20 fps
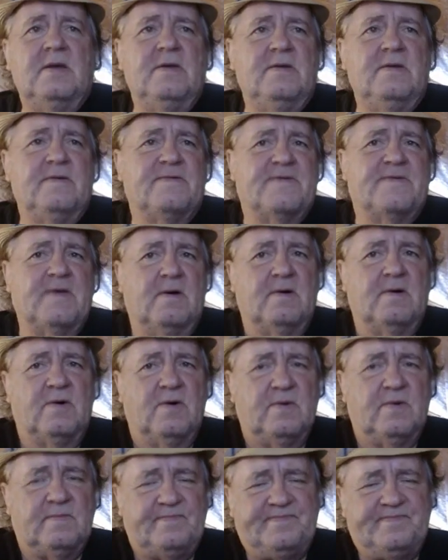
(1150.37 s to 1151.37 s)

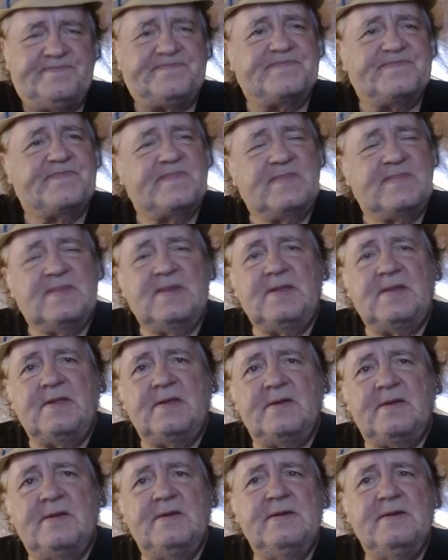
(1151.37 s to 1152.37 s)
So
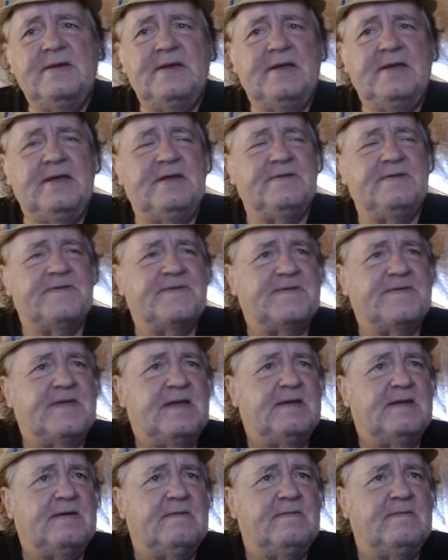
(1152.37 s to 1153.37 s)

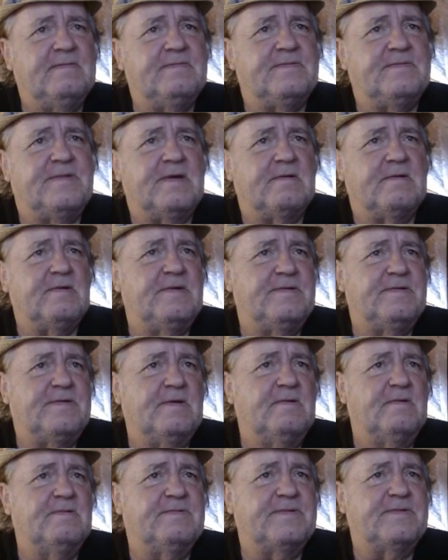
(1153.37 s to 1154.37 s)
instead of Jerry
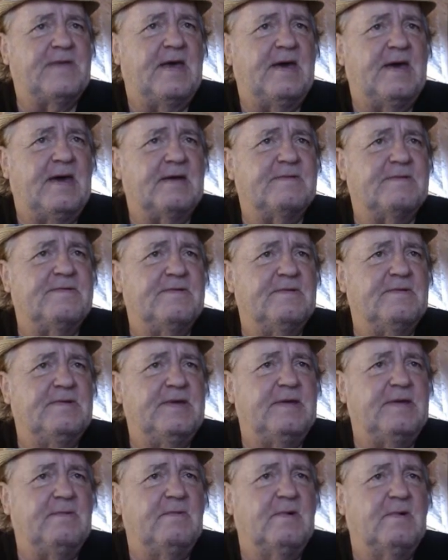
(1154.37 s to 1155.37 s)
Jones
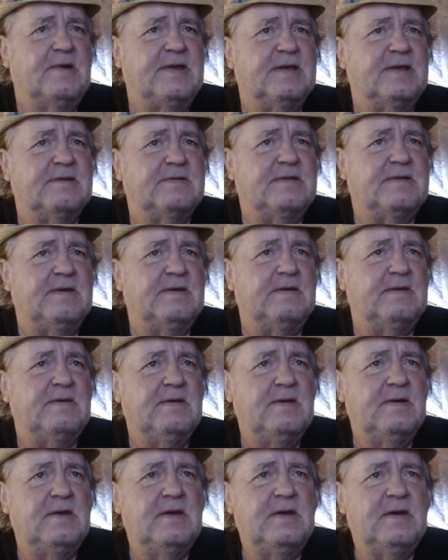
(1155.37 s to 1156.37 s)
actually wanting to
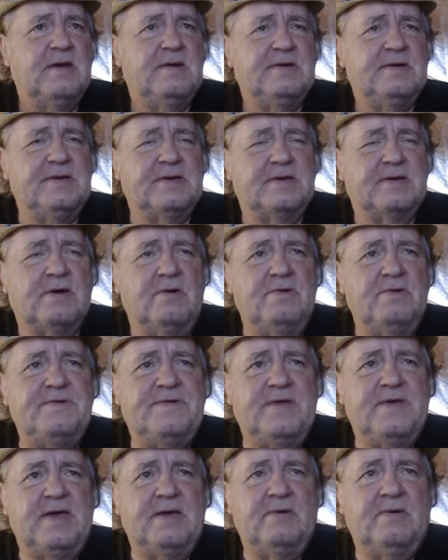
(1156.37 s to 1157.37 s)

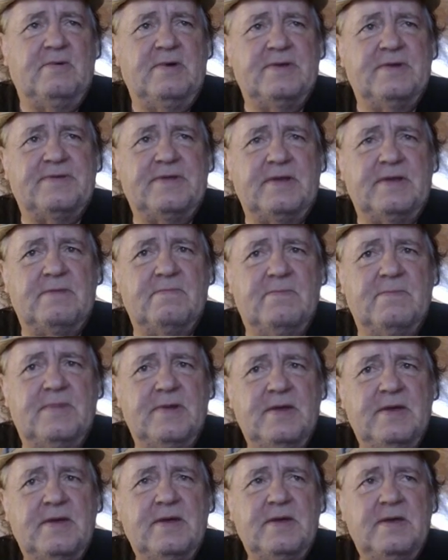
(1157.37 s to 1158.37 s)
negotiate with him,
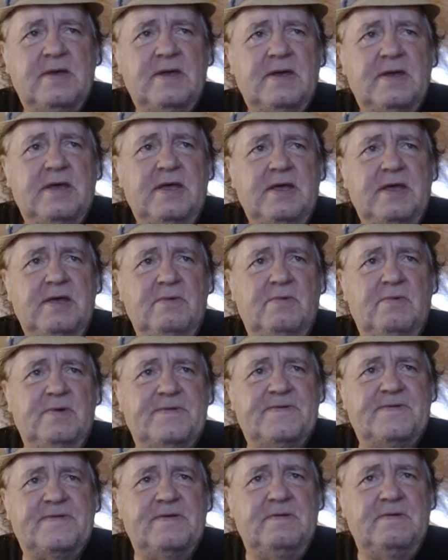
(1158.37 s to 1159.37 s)
he would
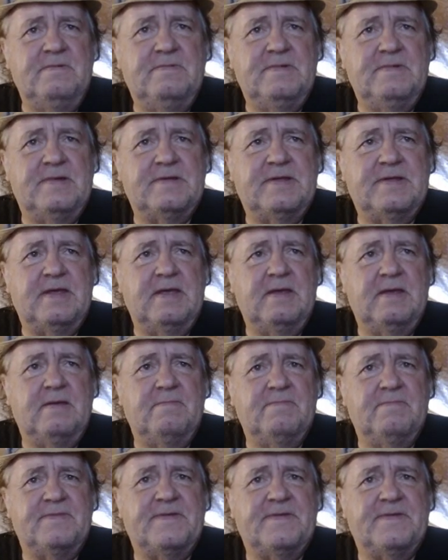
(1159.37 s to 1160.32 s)
soon the team